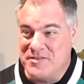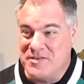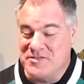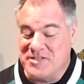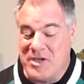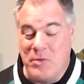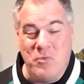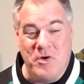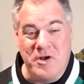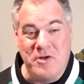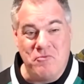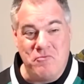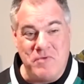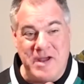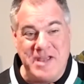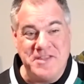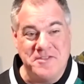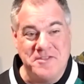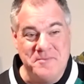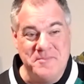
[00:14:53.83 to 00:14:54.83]
because I want to
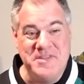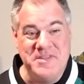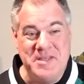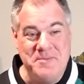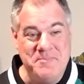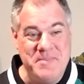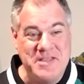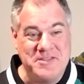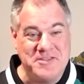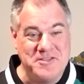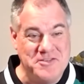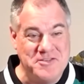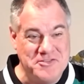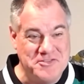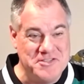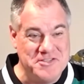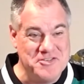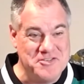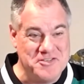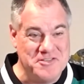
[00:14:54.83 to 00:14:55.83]
write them and then make the
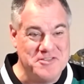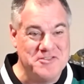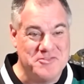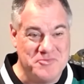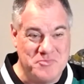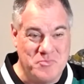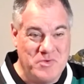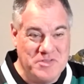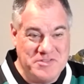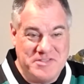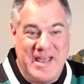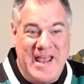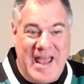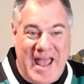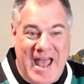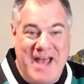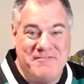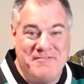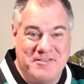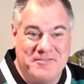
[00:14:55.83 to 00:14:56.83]
decisions once I
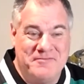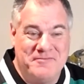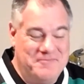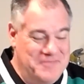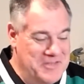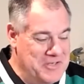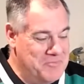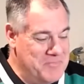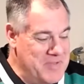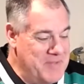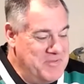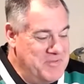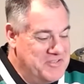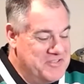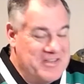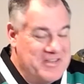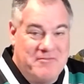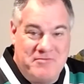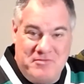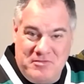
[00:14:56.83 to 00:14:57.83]
have maybe
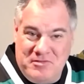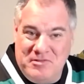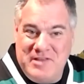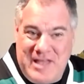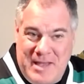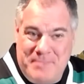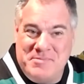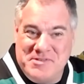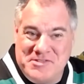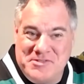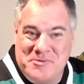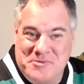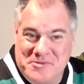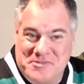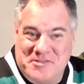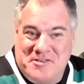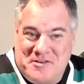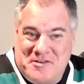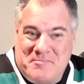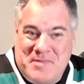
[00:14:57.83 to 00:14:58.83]
several
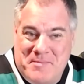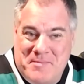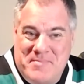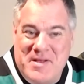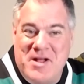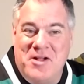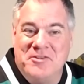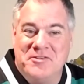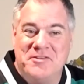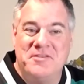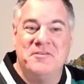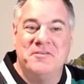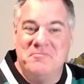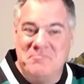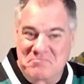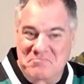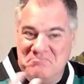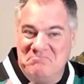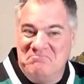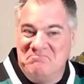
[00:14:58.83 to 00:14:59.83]
episodes under my belt,
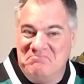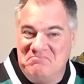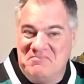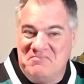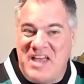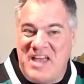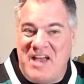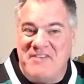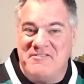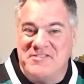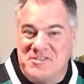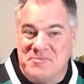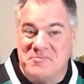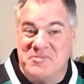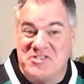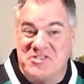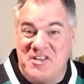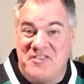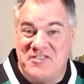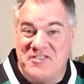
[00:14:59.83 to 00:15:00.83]
have
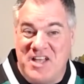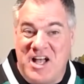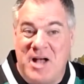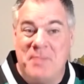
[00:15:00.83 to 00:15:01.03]
some stuff to